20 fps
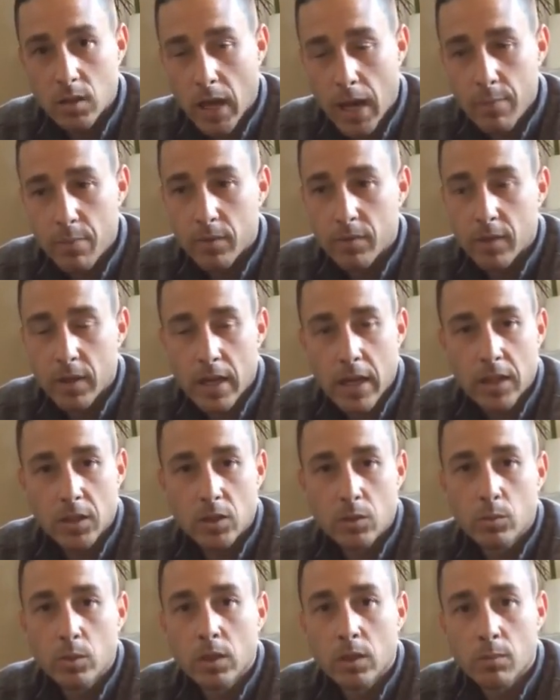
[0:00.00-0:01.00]
type of
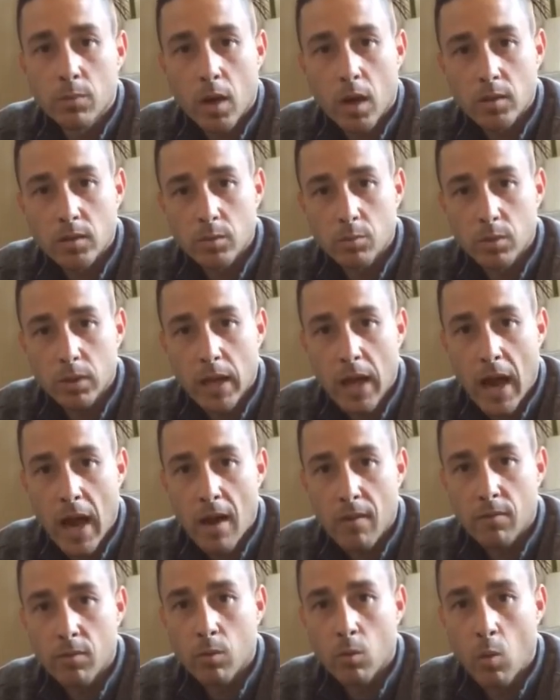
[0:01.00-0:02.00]
connection we can possibly
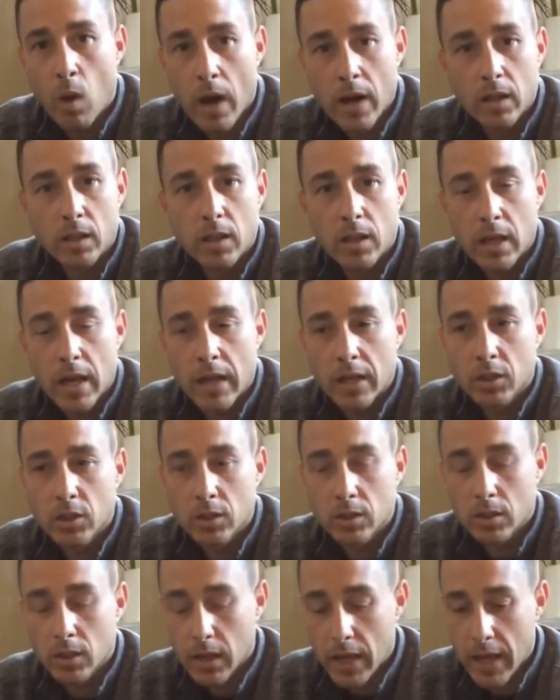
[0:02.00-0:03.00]
have, a wired
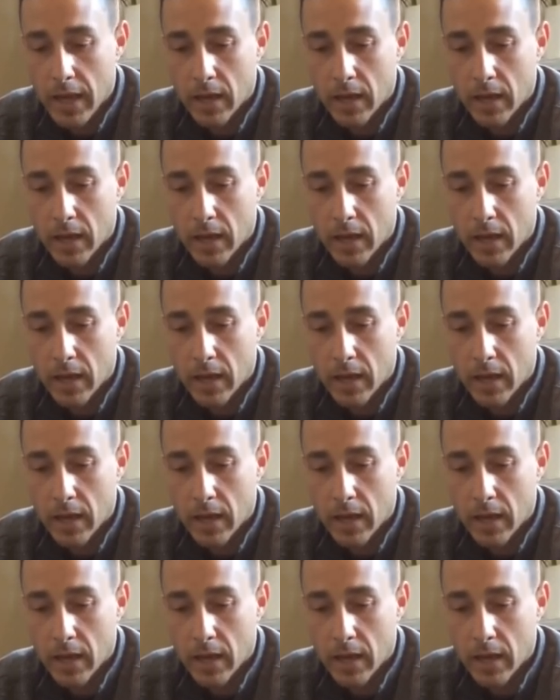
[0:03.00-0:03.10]
connection.